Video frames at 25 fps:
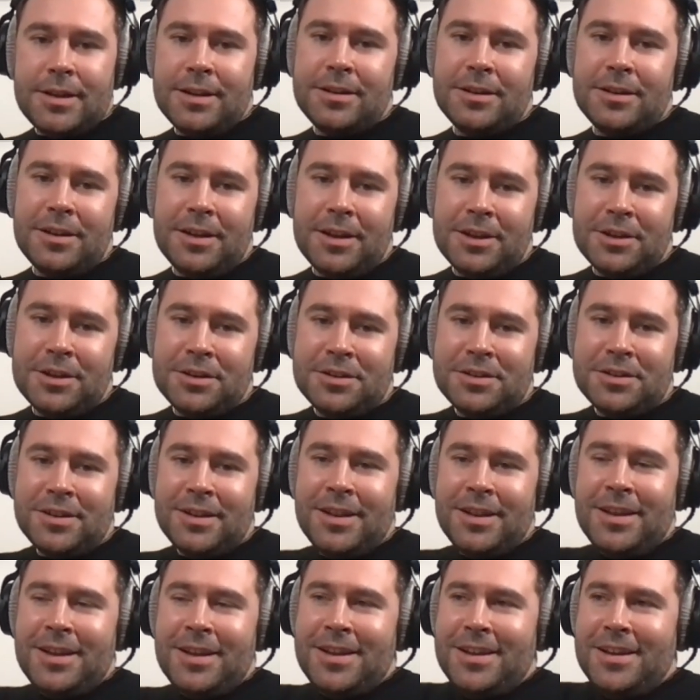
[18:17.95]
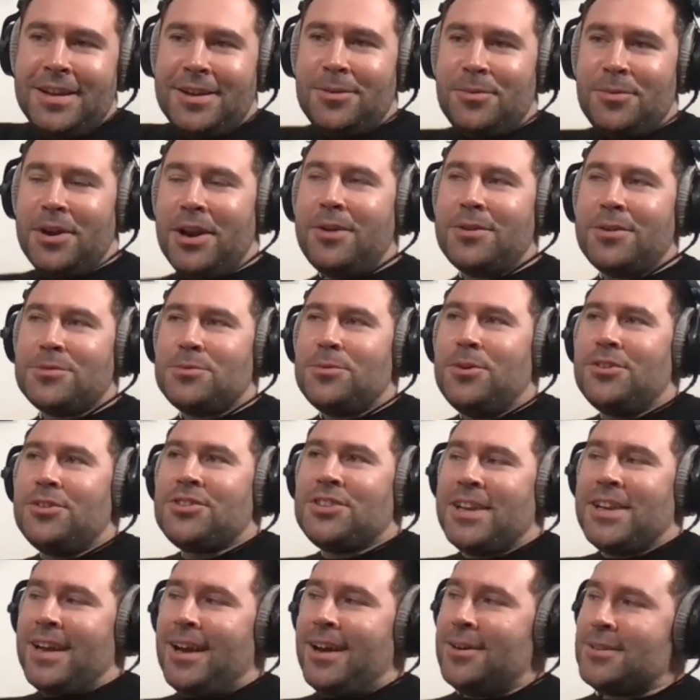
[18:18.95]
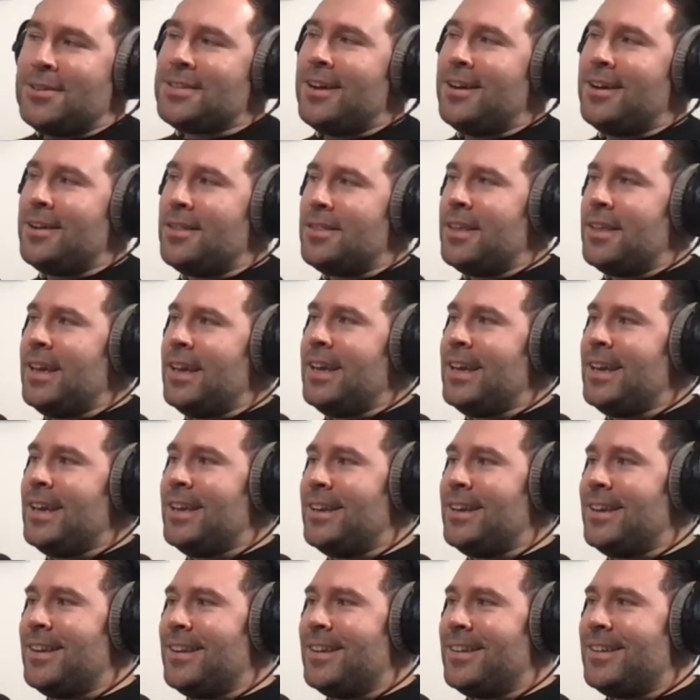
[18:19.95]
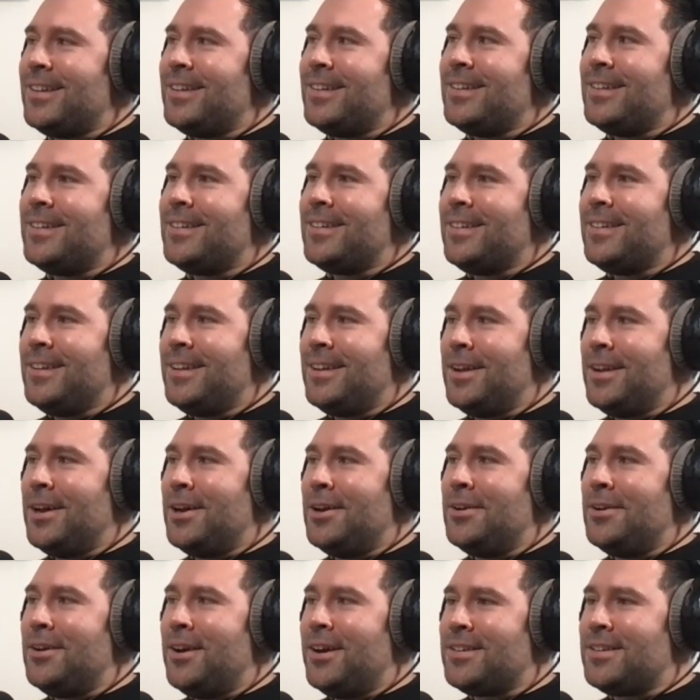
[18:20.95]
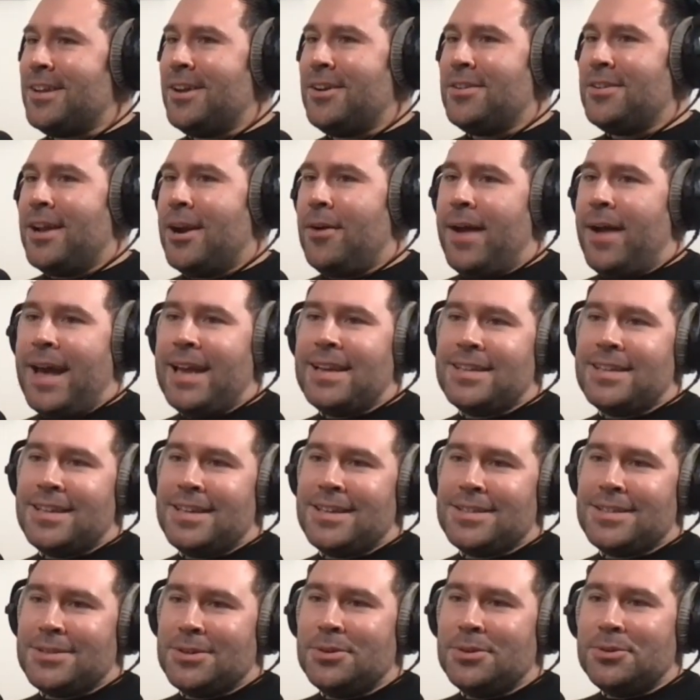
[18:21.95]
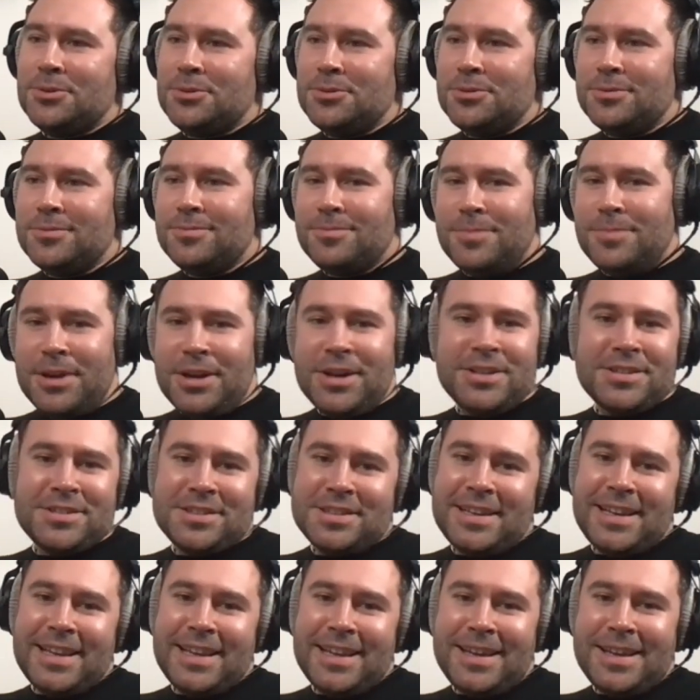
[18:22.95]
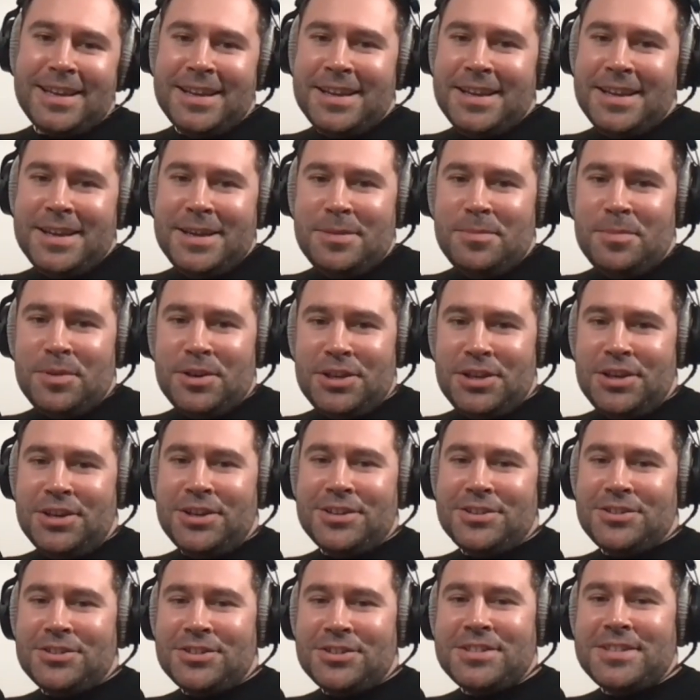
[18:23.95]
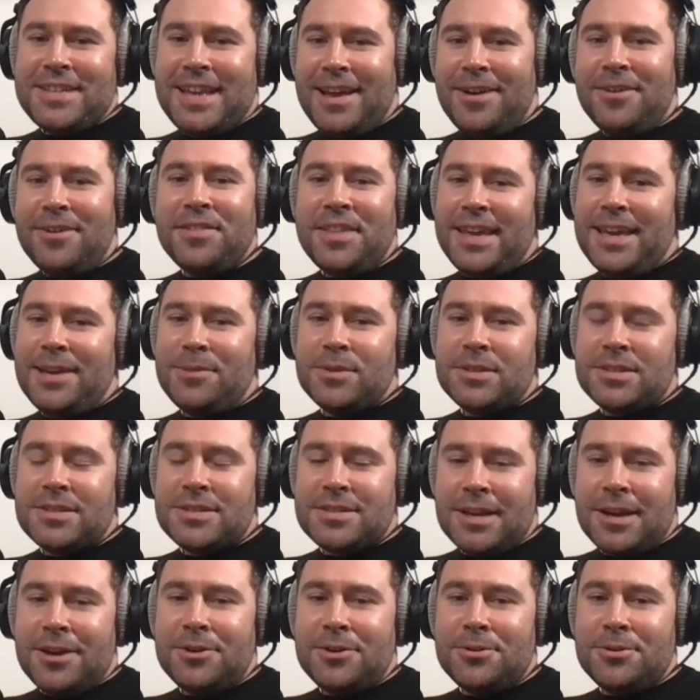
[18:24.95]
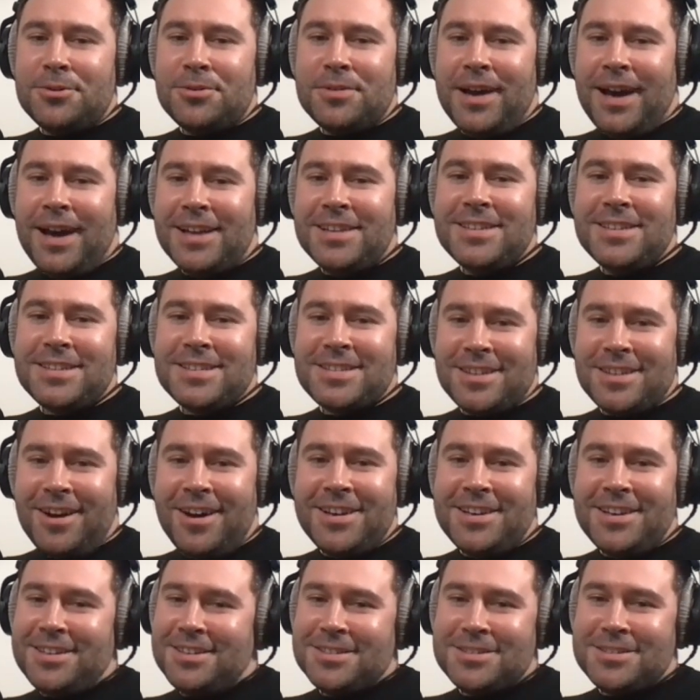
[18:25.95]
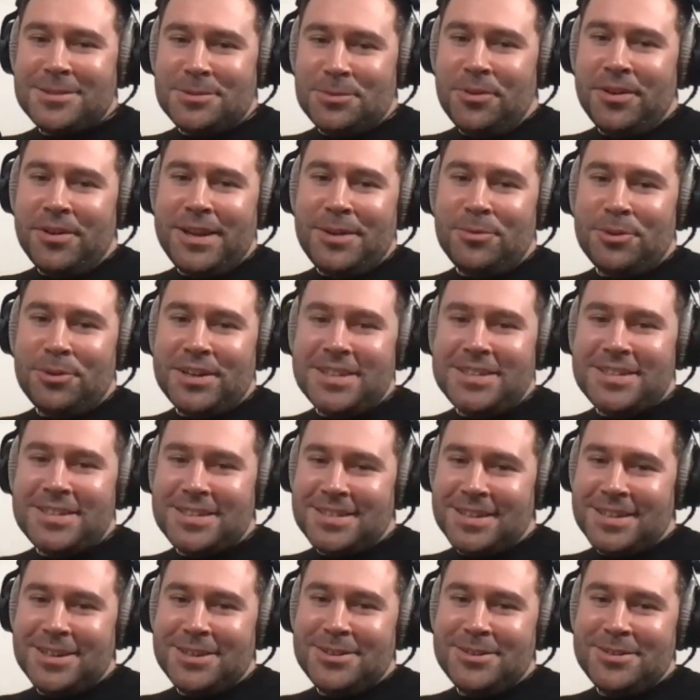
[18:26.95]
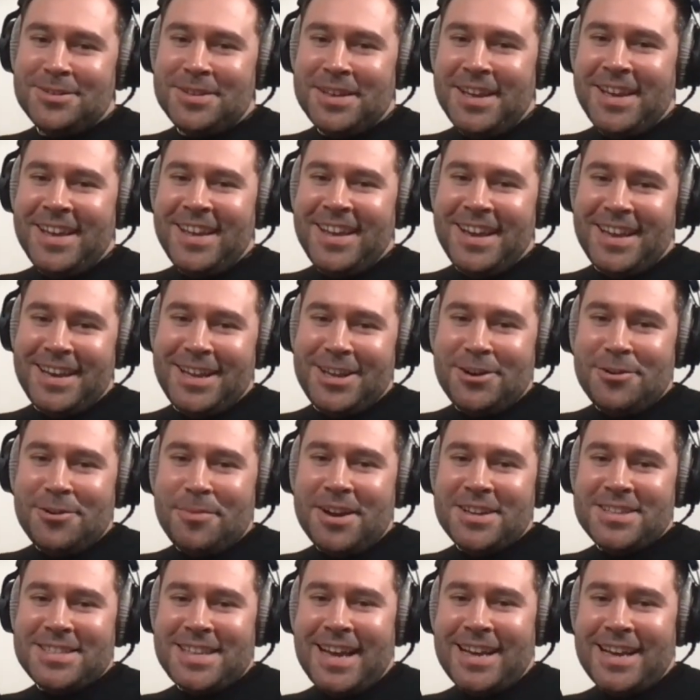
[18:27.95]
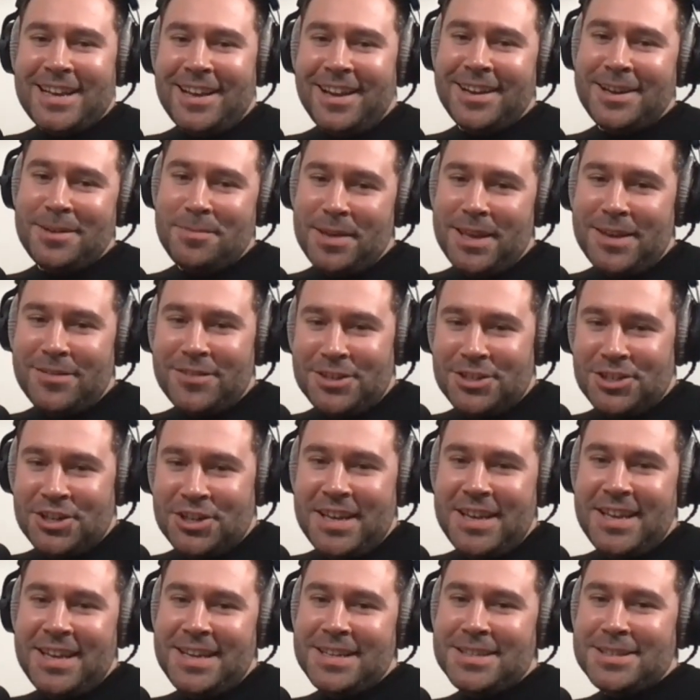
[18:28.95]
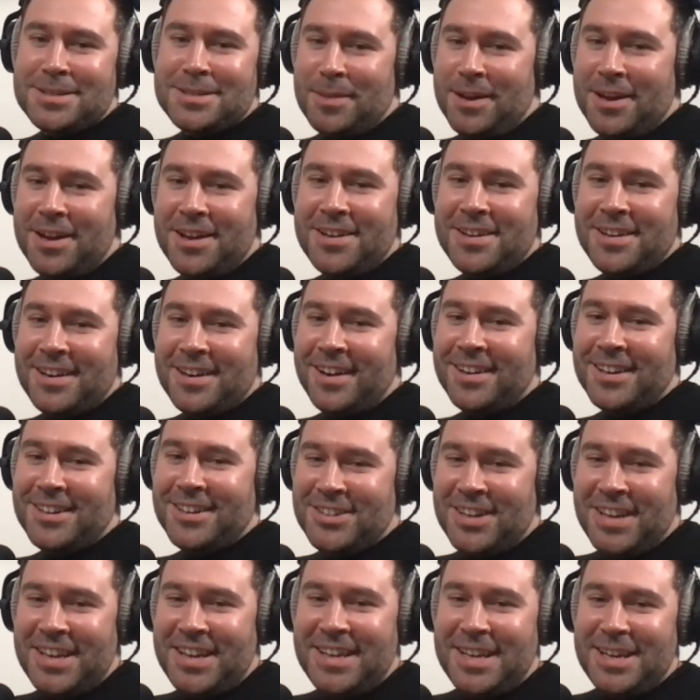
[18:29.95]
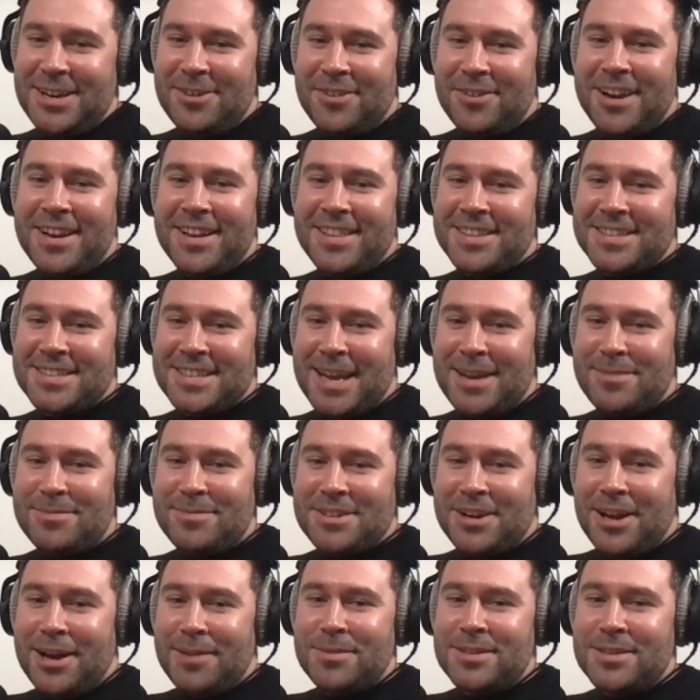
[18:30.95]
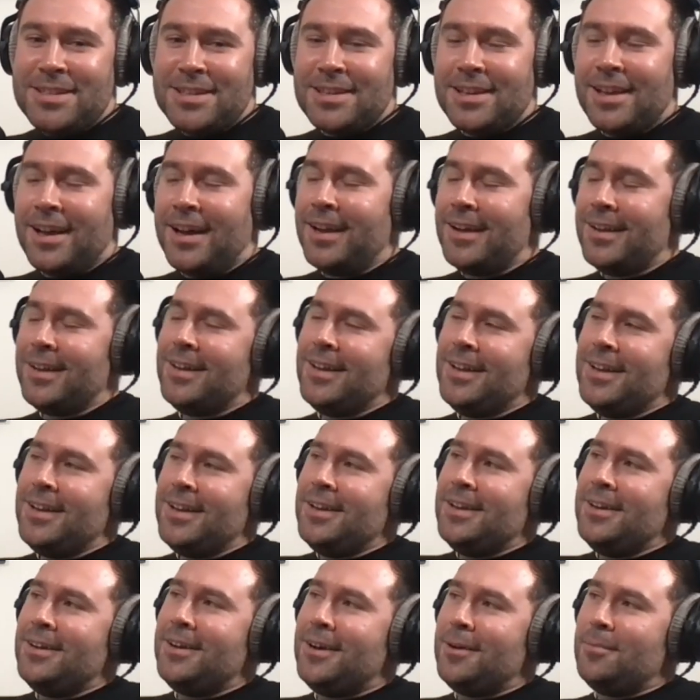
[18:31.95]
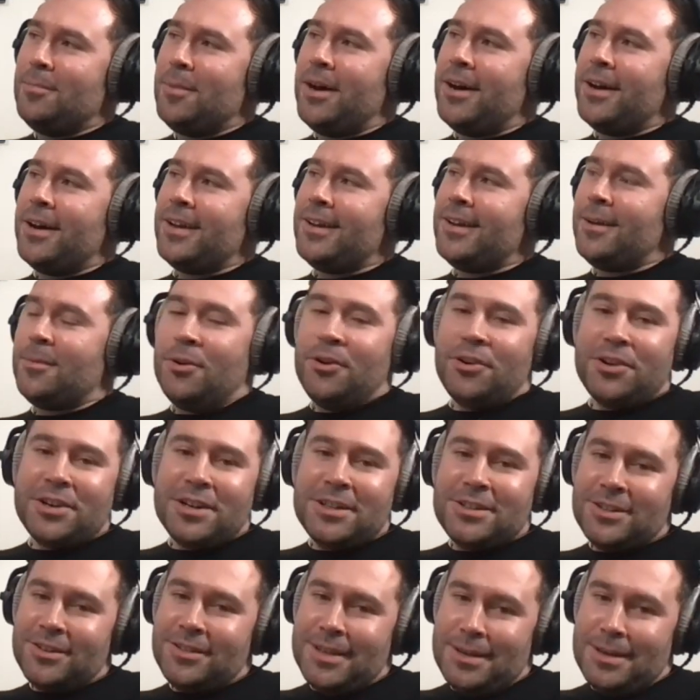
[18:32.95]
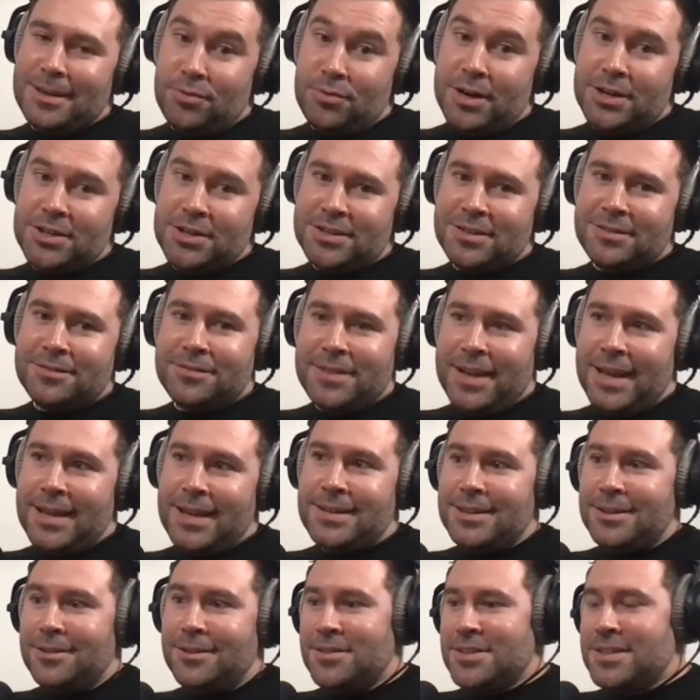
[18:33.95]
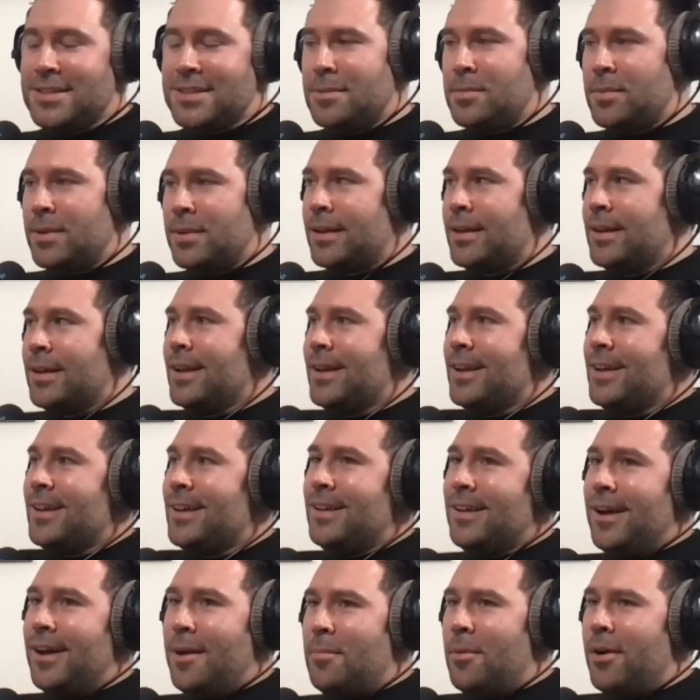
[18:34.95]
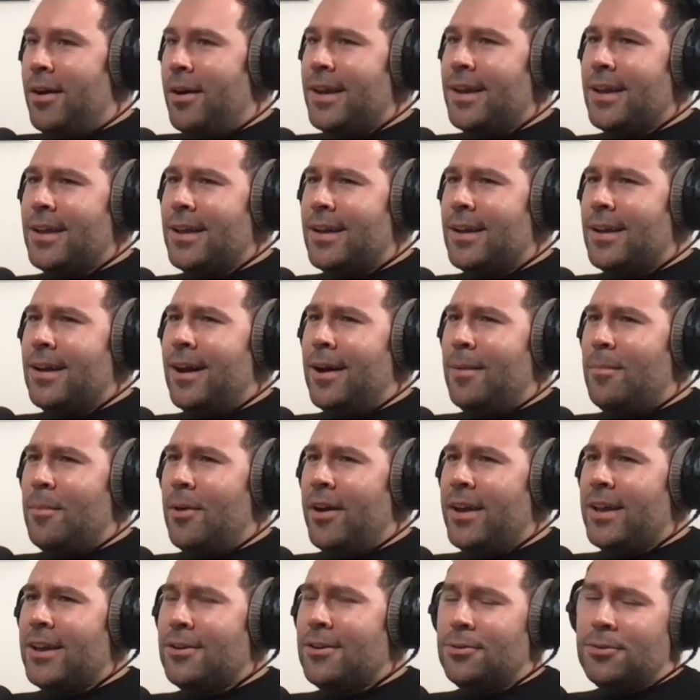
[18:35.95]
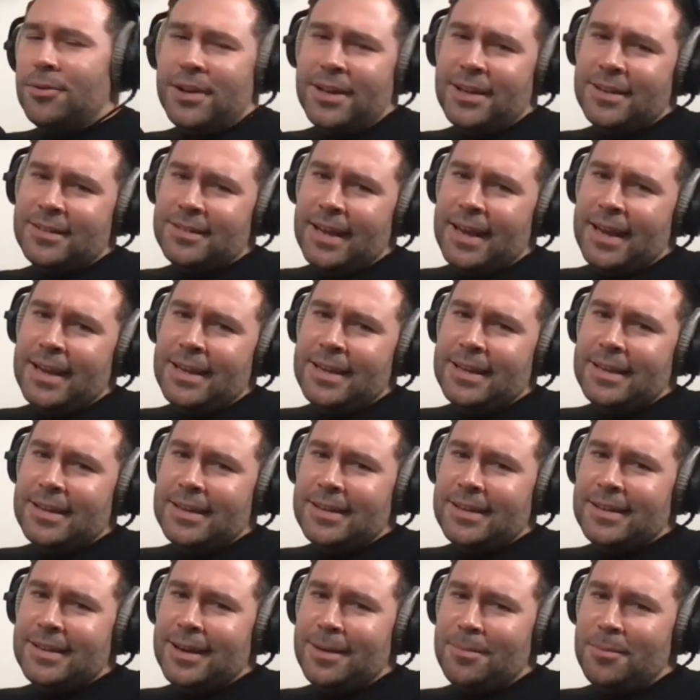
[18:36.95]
And when I was watching it, I was kind of thinking, I don't know Andy at all personally, but you could just tell that he was so undecided as to what he wanted to do. And he almost had a bit of a cheeky smirk, a cheeky grin at the same time, as in I'm not going to do the impression of Andy, obviously, but I might call it a day.